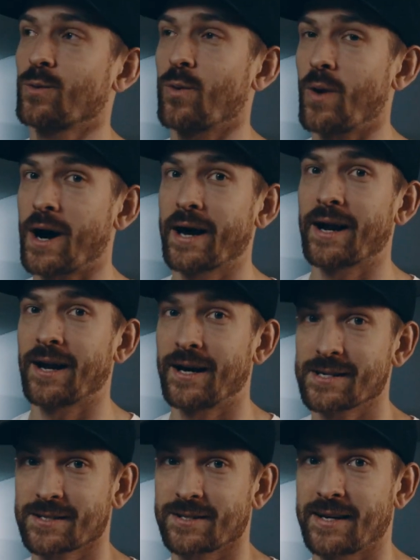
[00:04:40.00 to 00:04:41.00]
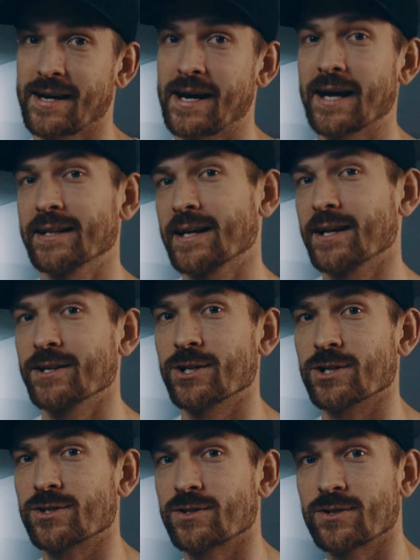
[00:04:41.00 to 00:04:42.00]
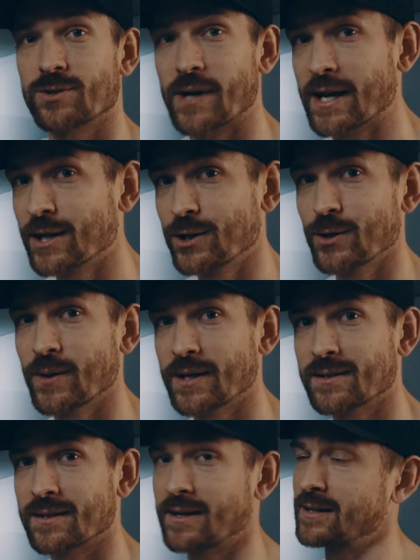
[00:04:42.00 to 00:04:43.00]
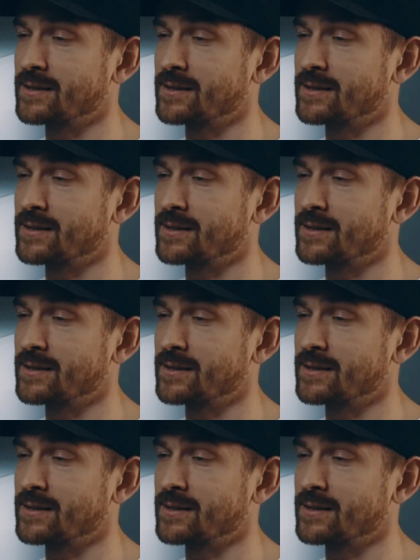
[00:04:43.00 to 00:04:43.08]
quite a lot and then just try to do it.